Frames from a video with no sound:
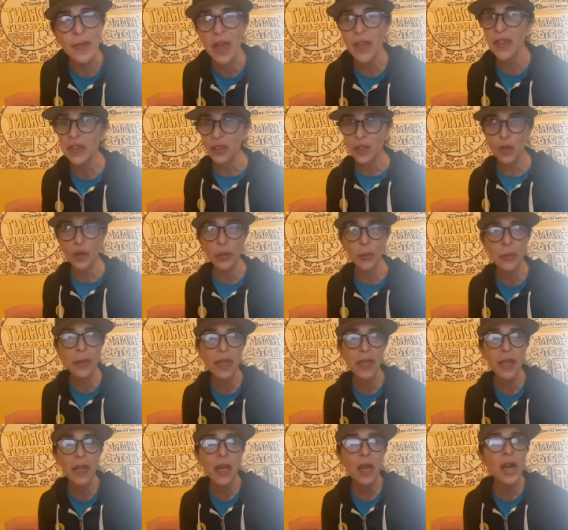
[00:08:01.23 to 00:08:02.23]
Now, this could
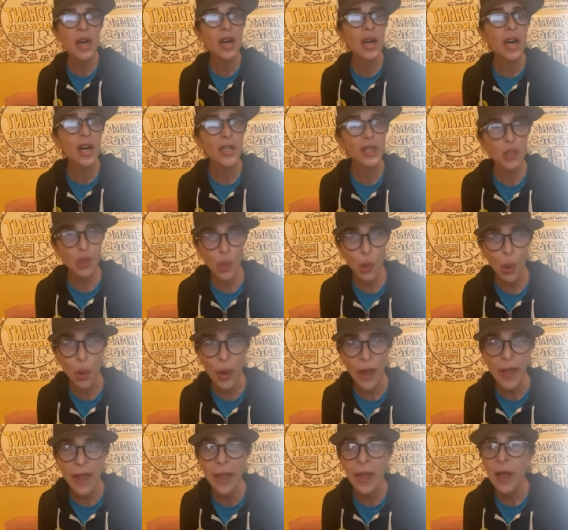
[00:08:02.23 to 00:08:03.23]
be a
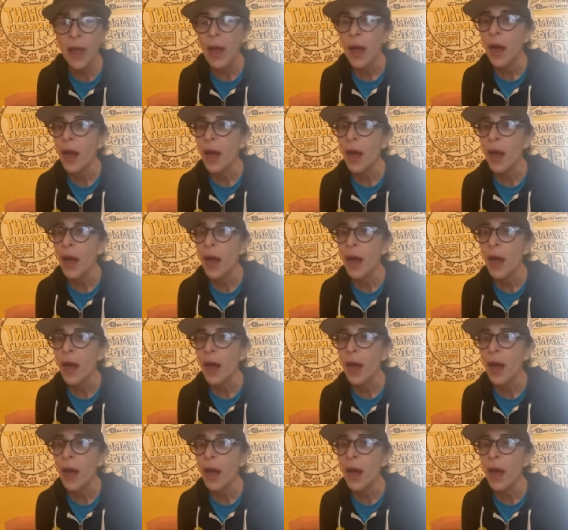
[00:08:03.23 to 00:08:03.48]
toy.